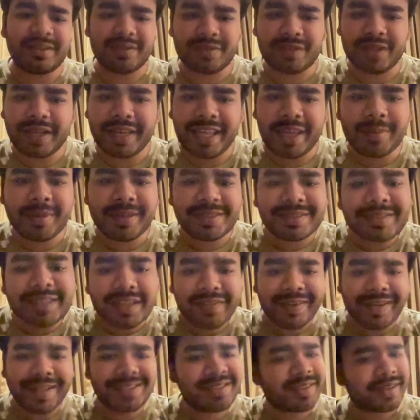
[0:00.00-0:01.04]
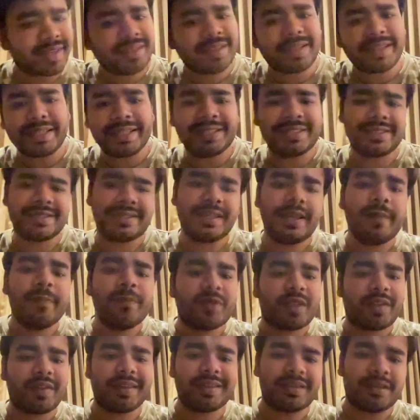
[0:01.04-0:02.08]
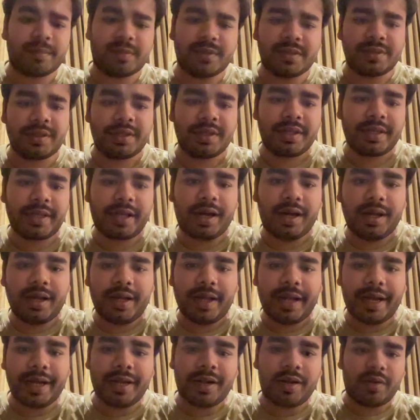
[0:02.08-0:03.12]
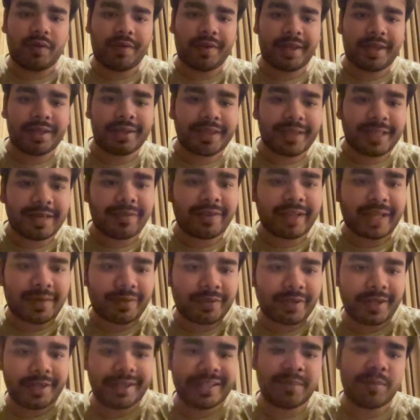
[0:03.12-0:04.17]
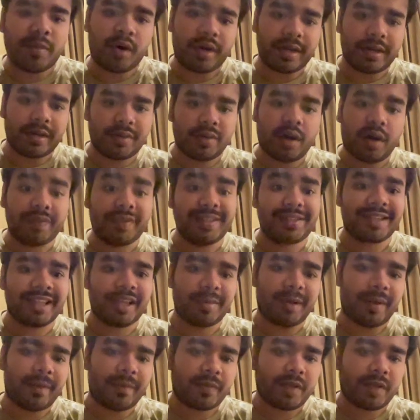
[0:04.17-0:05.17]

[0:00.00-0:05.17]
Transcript: The name is given as string, the age is given as numbers. Yeah, and now we have created the model of the schema.